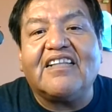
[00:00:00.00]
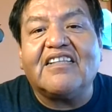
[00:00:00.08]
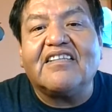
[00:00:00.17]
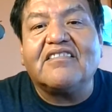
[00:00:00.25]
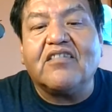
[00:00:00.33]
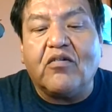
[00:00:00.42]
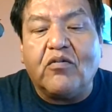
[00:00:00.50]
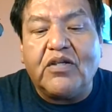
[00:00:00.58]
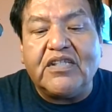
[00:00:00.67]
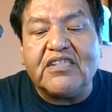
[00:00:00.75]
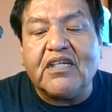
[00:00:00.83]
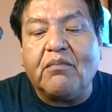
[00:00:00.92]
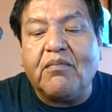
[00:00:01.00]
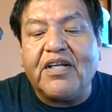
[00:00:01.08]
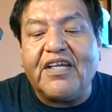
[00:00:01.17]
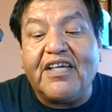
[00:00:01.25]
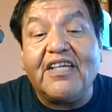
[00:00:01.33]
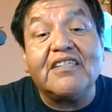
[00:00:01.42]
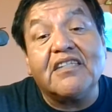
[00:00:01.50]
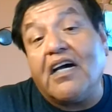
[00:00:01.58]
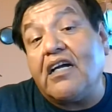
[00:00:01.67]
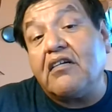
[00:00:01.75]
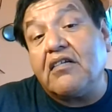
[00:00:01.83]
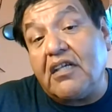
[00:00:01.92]
So when somebody is
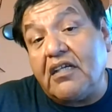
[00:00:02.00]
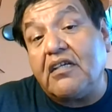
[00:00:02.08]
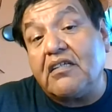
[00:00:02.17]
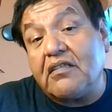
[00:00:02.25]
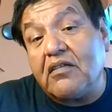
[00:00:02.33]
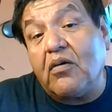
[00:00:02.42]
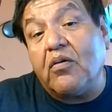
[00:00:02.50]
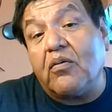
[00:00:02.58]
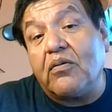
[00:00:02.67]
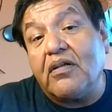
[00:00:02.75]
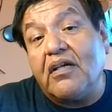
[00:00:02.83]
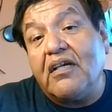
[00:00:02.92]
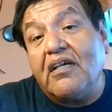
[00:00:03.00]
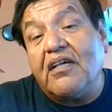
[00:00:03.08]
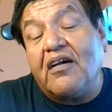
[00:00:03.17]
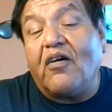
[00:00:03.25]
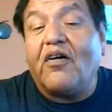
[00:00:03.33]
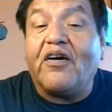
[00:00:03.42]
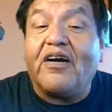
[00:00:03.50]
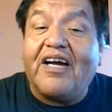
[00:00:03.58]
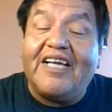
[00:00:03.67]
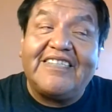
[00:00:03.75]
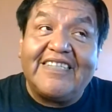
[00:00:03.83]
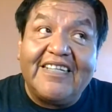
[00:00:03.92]
100 years old, or
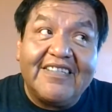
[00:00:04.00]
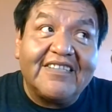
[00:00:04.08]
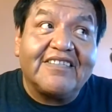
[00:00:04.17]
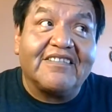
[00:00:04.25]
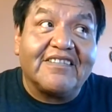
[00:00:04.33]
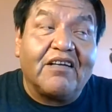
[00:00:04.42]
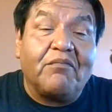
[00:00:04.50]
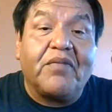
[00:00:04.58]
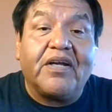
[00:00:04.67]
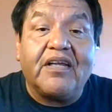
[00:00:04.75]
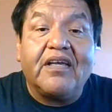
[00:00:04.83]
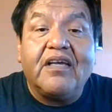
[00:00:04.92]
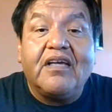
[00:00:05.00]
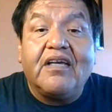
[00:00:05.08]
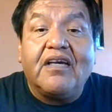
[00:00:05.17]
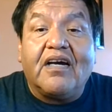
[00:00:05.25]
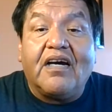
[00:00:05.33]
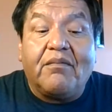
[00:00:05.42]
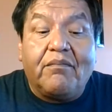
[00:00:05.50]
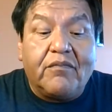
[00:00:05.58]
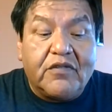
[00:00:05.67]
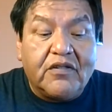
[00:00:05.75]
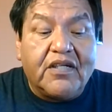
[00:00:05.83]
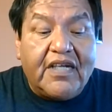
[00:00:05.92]
I said this to somebody,
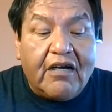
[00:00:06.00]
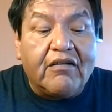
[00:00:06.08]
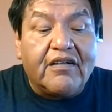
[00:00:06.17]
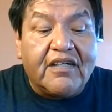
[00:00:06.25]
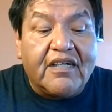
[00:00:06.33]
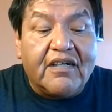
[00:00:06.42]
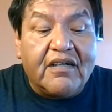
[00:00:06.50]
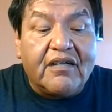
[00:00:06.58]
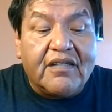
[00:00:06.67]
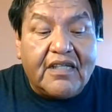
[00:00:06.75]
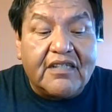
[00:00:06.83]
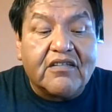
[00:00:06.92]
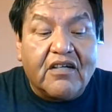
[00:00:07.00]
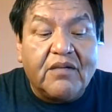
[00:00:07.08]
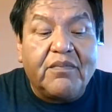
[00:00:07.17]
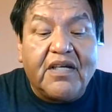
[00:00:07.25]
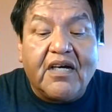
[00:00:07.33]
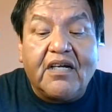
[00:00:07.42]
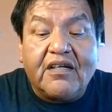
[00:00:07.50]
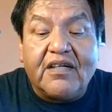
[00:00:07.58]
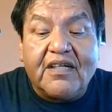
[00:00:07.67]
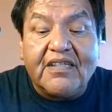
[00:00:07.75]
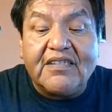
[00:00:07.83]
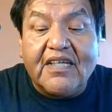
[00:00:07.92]
to an elder that's going to be
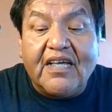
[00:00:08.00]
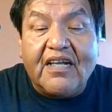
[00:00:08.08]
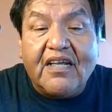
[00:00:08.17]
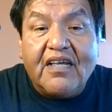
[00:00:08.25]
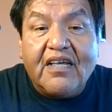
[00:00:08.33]
100, I said,